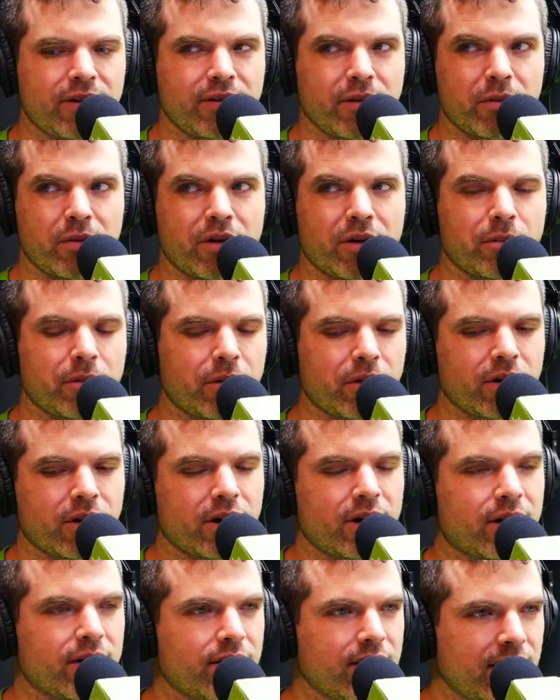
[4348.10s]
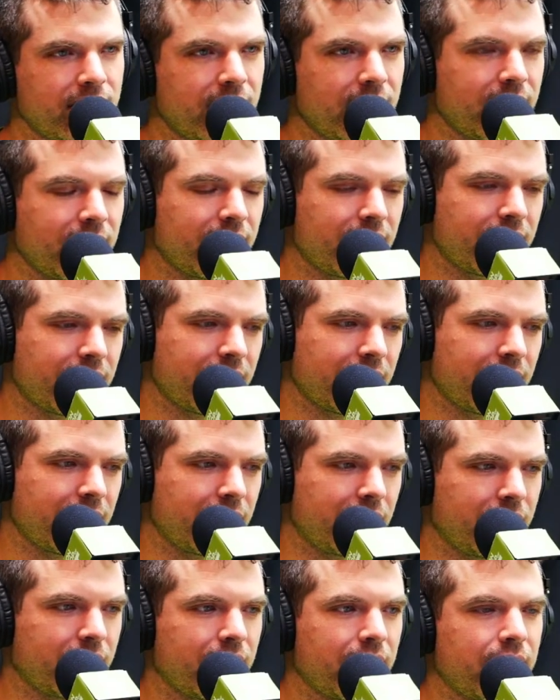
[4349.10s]
cryptocurrency, and so
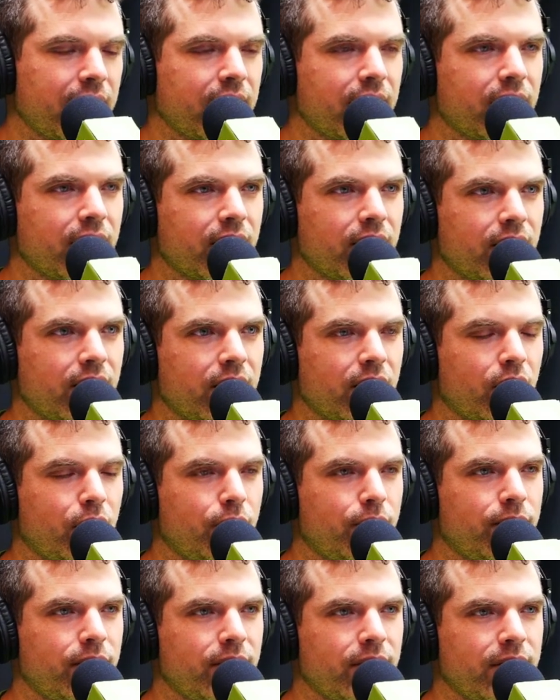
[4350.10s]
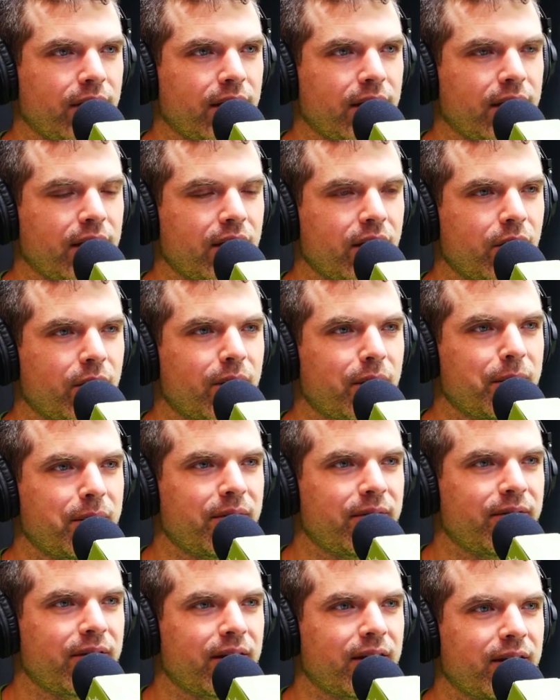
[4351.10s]
it'll like hopefully like go up in
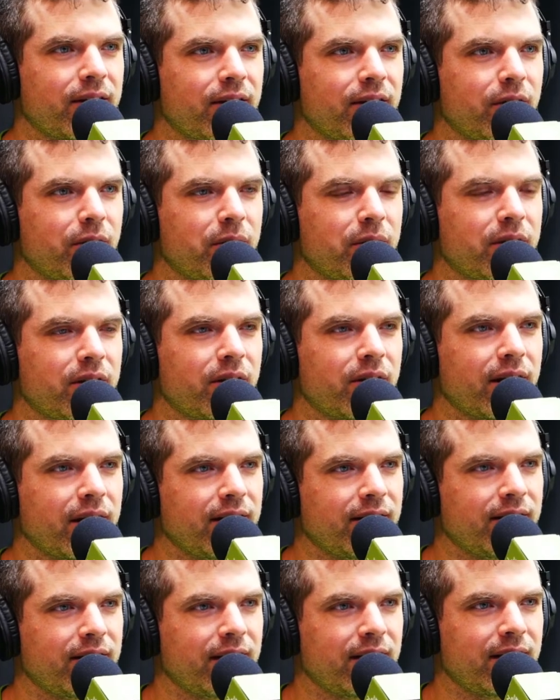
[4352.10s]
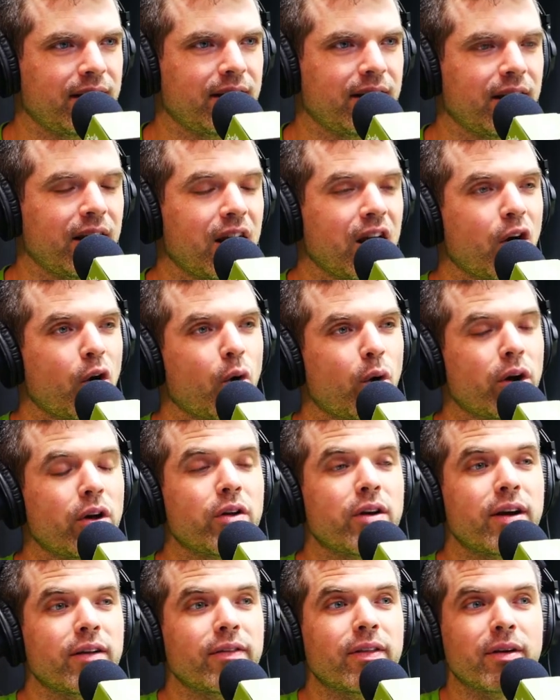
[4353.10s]
value when they're 18. Or you
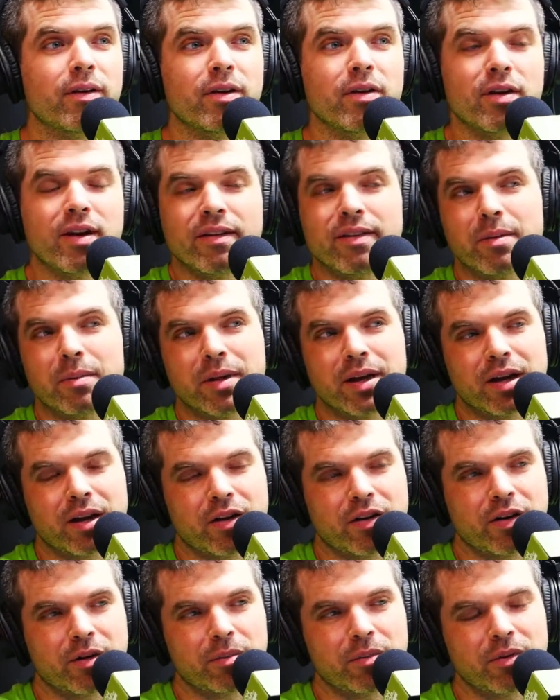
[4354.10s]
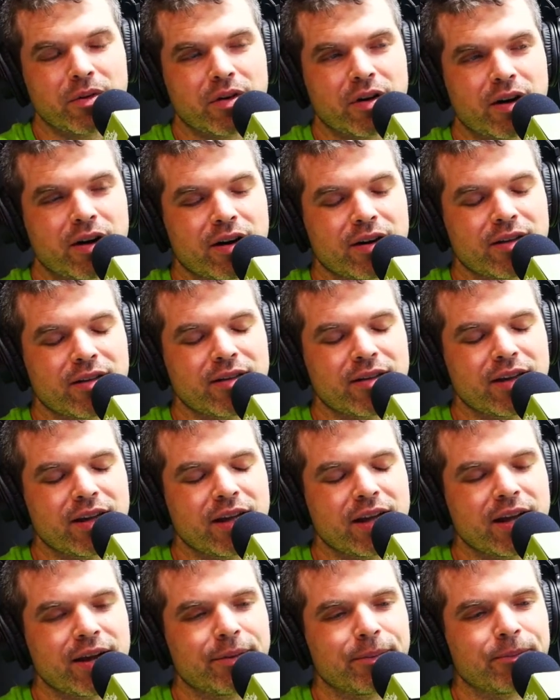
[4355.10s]
give them like a
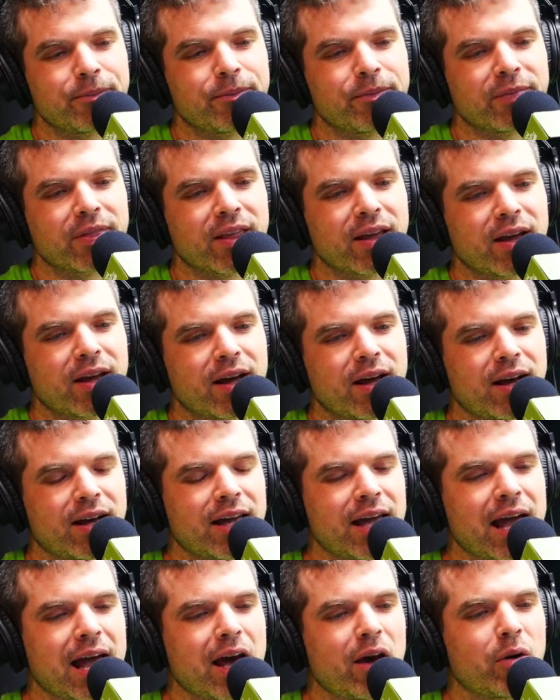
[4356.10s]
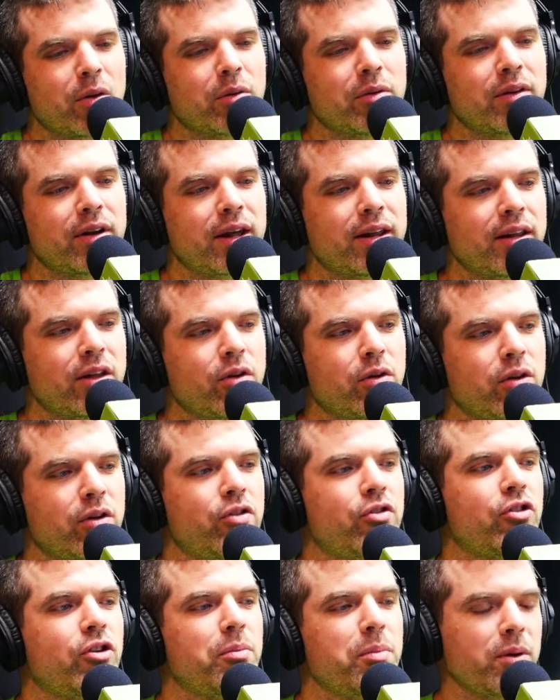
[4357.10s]
cryptocurrency account, and then you
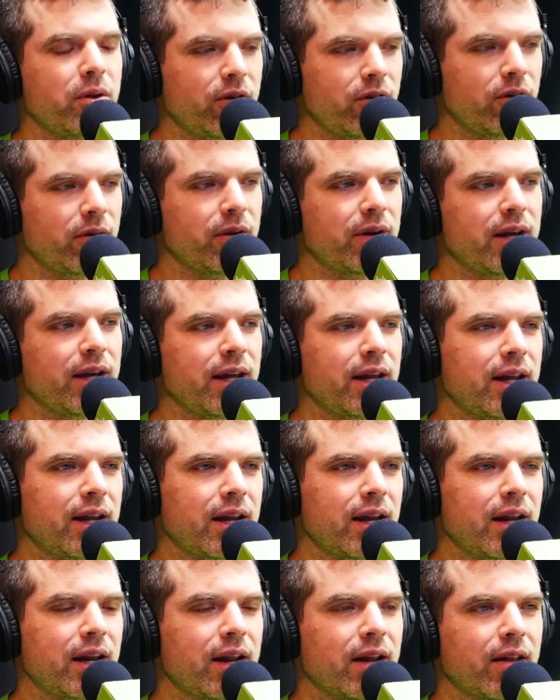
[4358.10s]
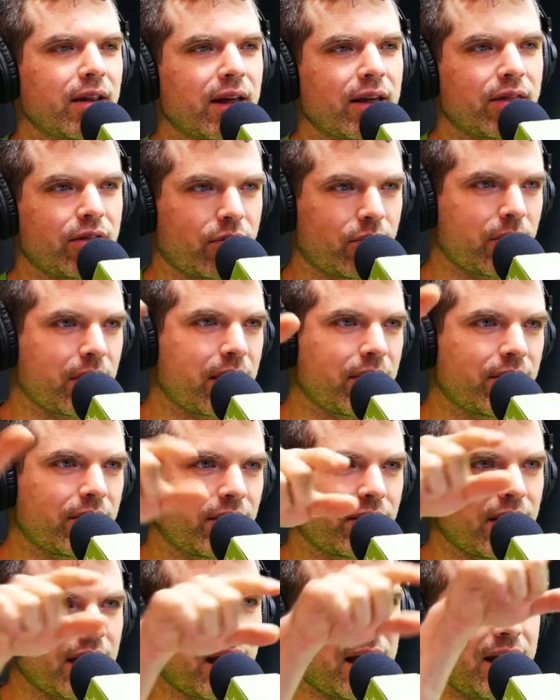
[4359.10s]
contribute to it like throughout their
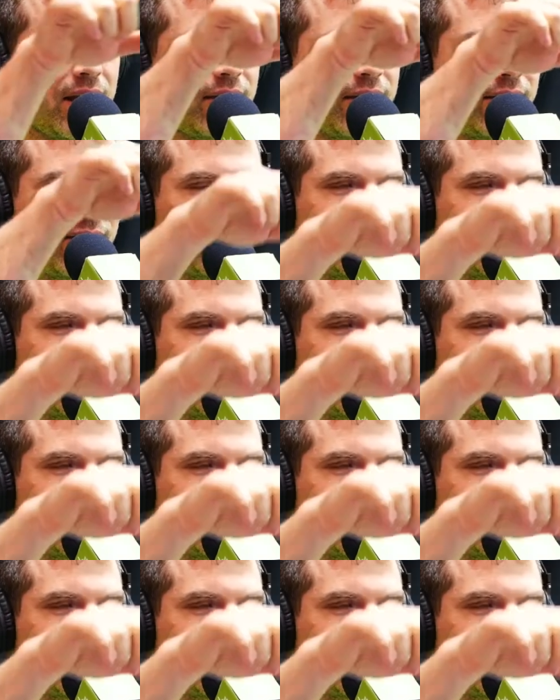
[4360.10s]
life.